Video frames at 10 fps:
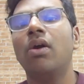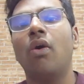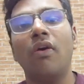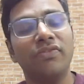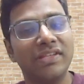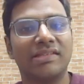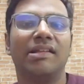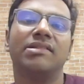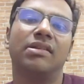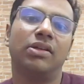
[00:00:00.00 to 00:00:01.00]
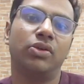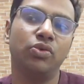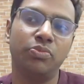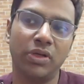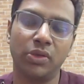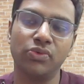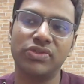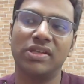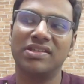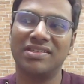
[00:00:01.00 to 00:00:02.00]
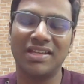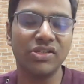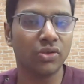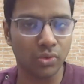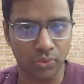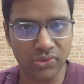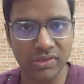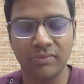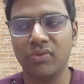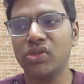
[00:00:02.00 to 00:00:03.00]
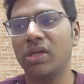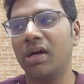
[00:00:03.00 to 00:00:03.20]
of the cells to produce such growths which